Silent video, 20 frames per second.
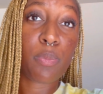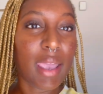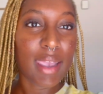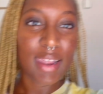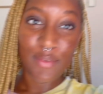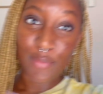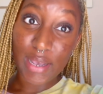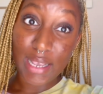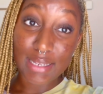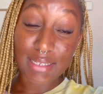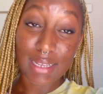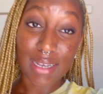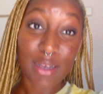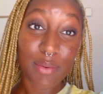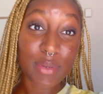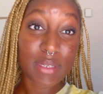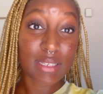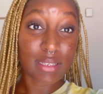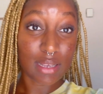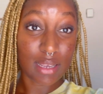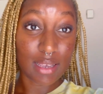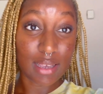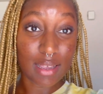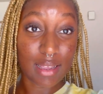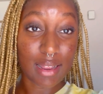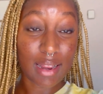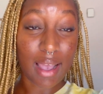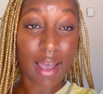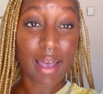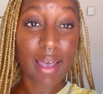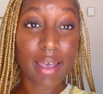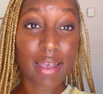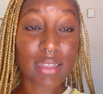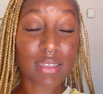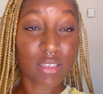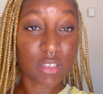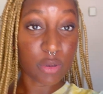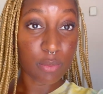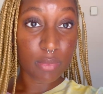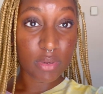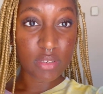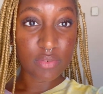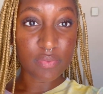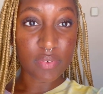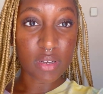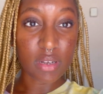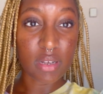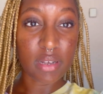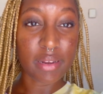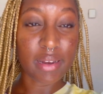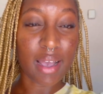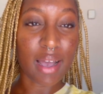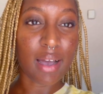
Anyways, like I was saying, I had so much fun.